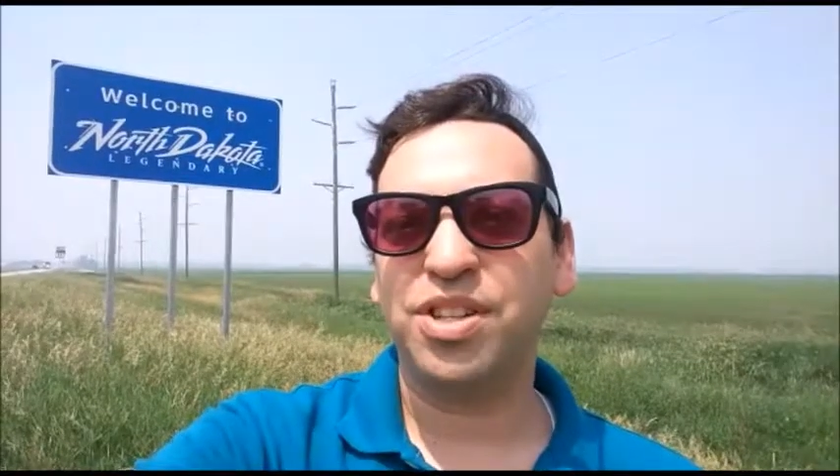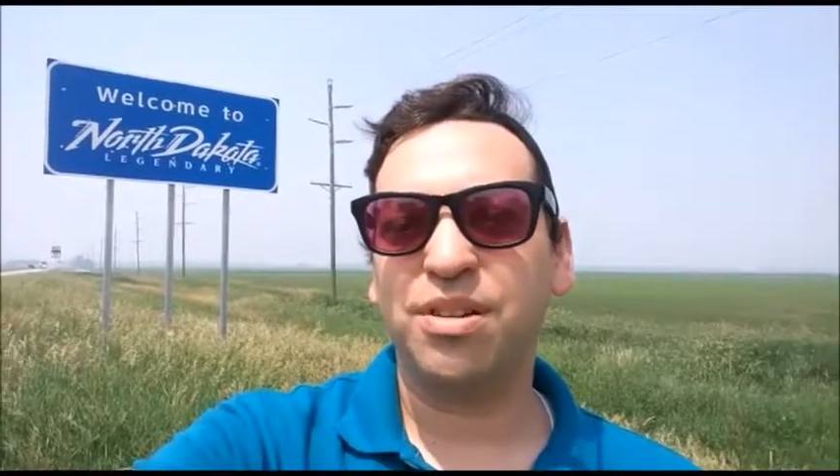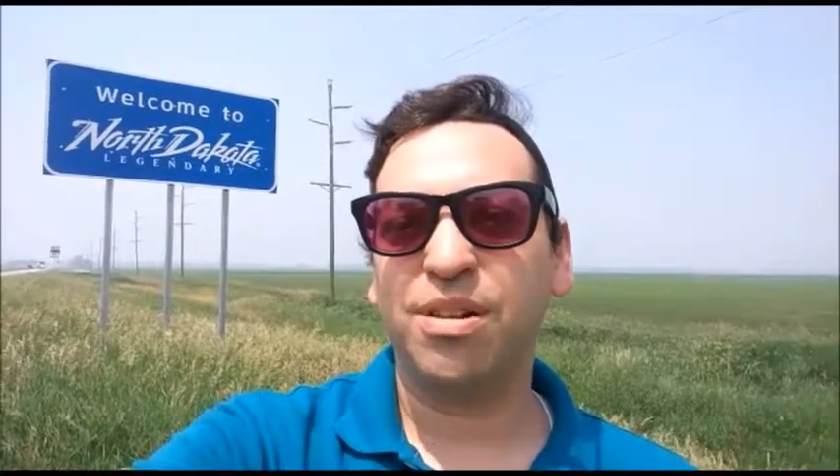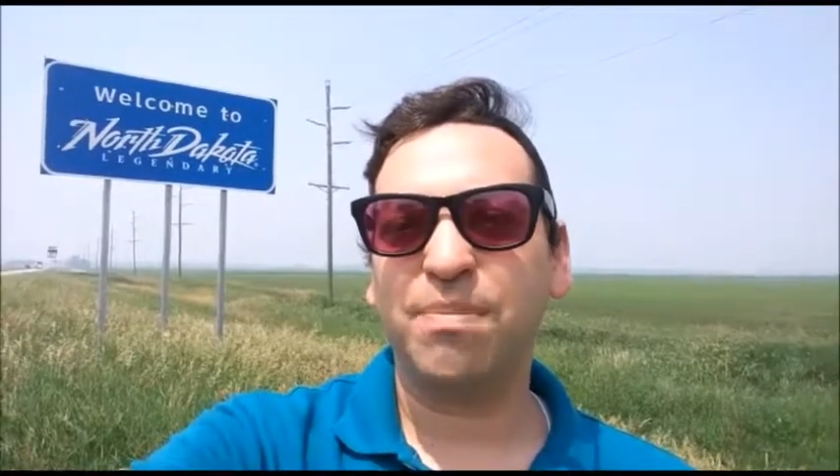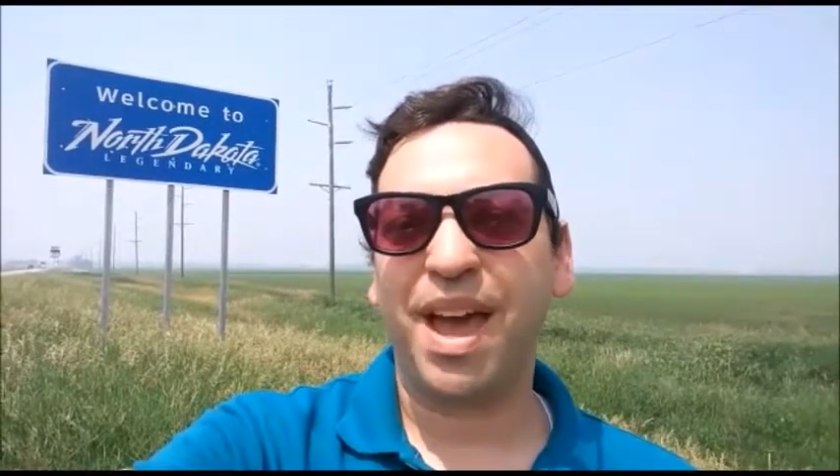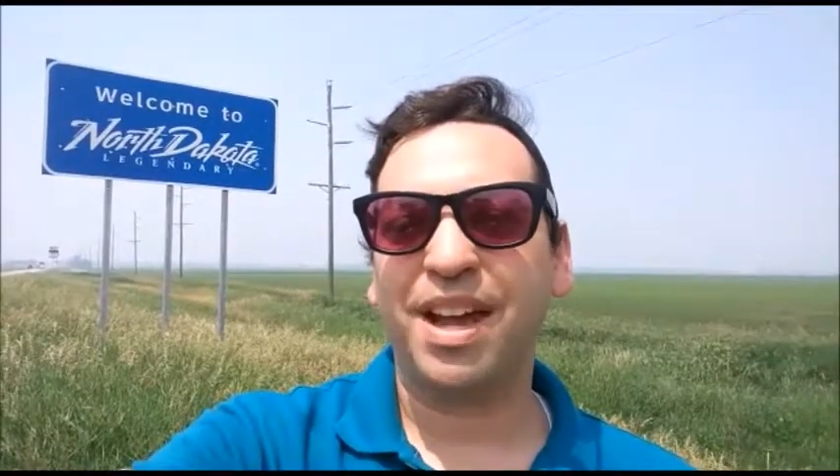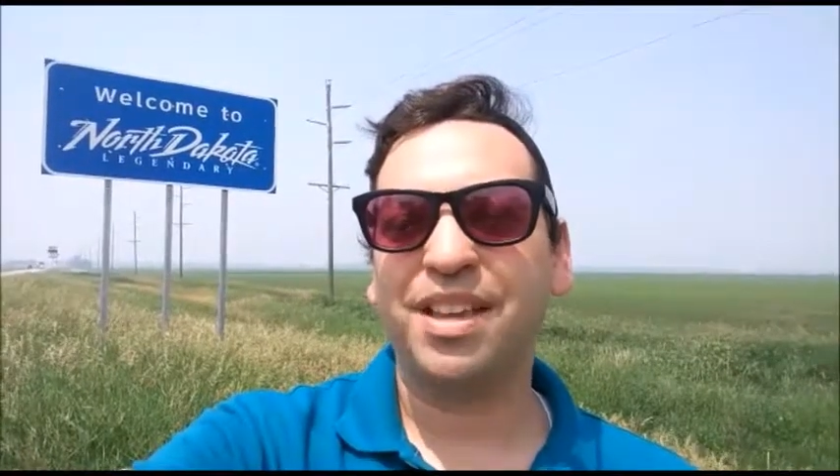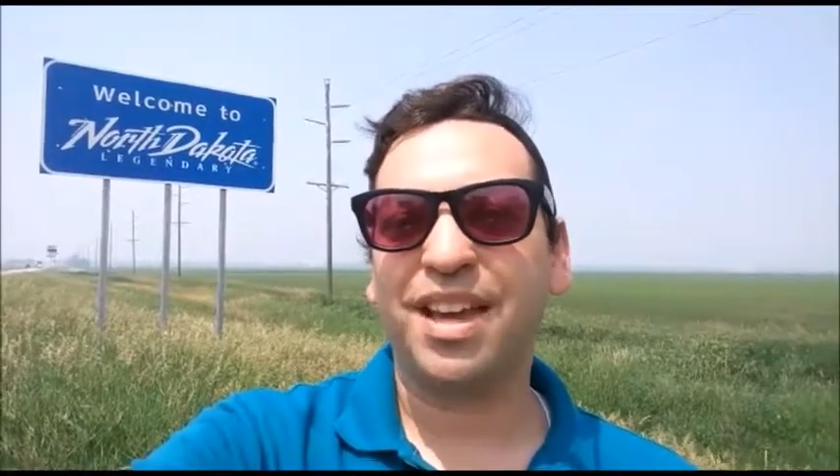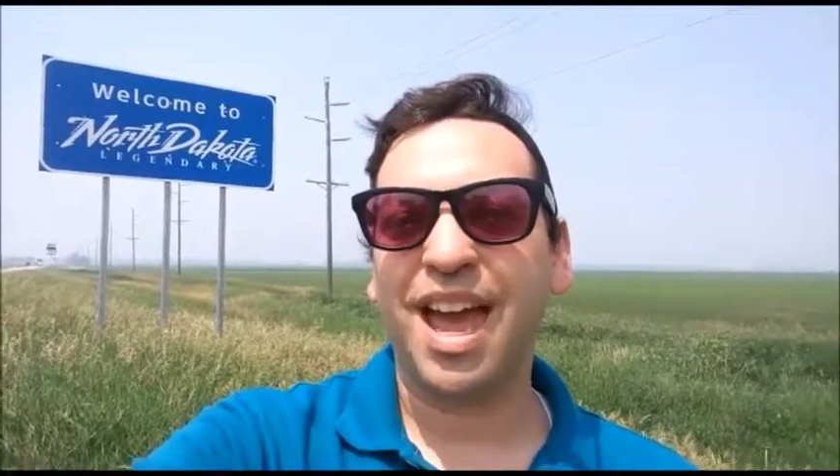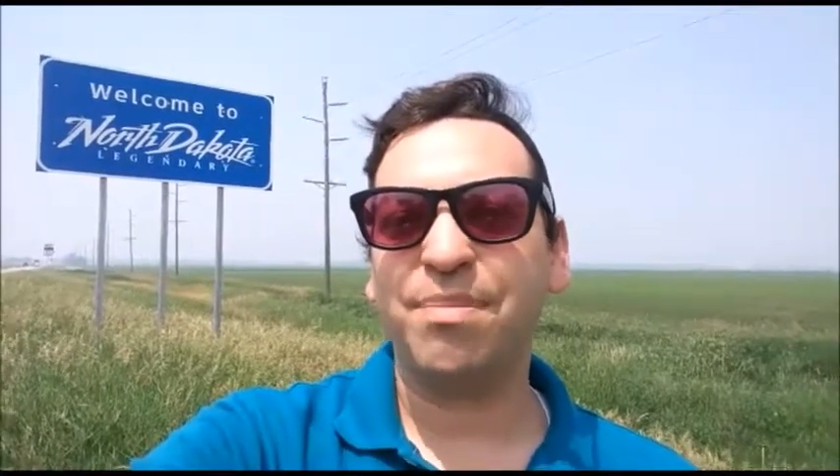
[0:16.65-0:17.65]
the cereal back
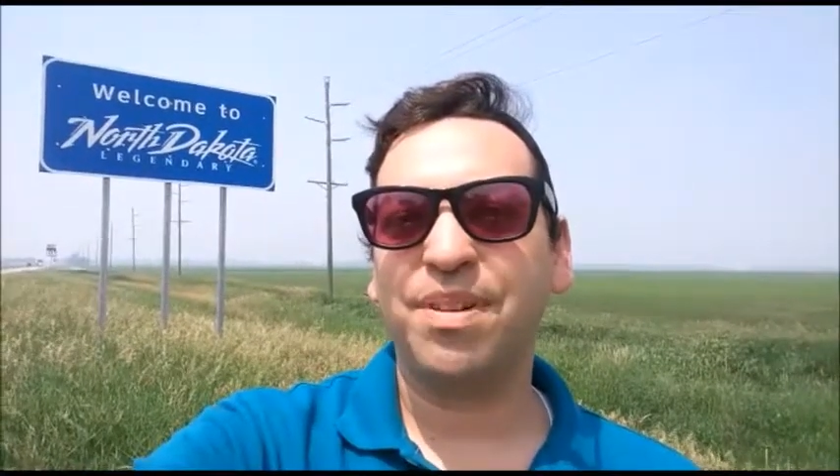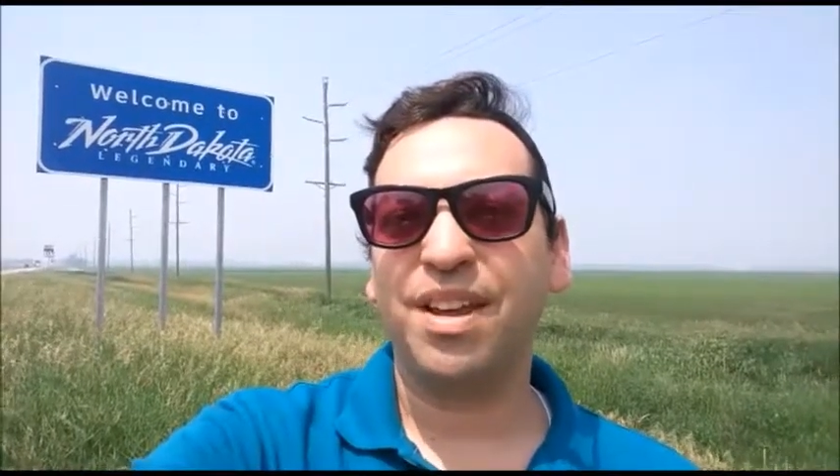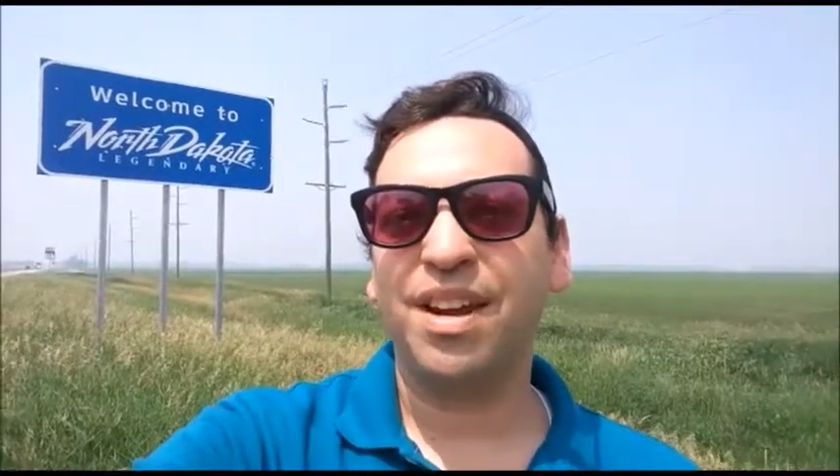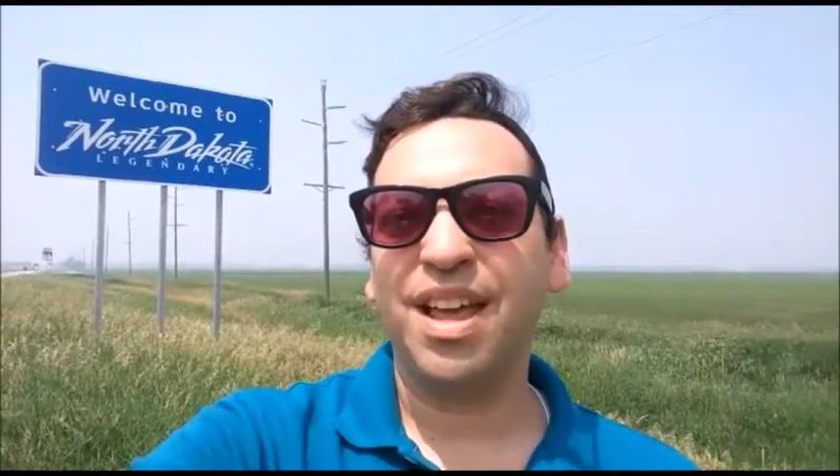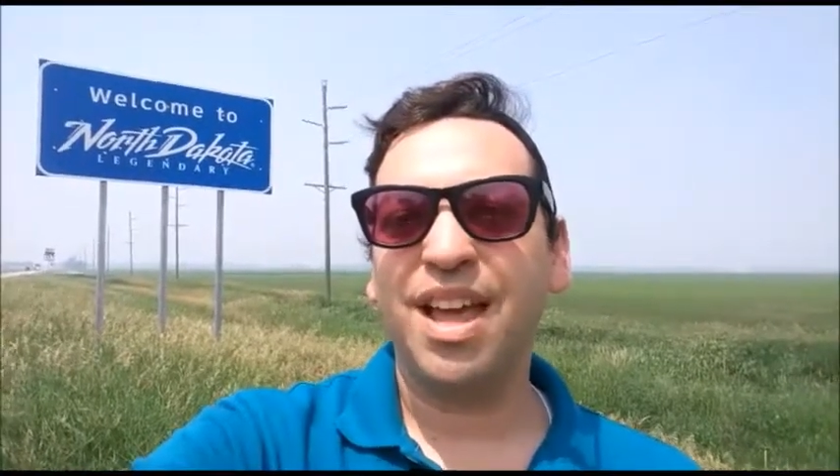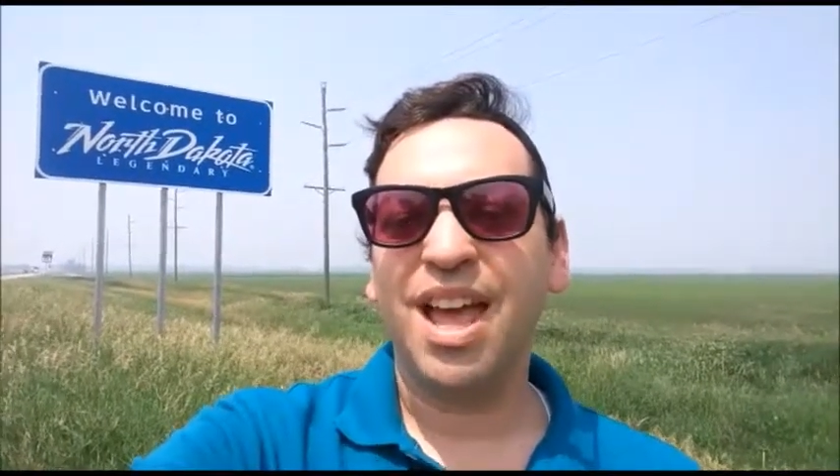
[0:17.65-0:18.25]
in the cabinet,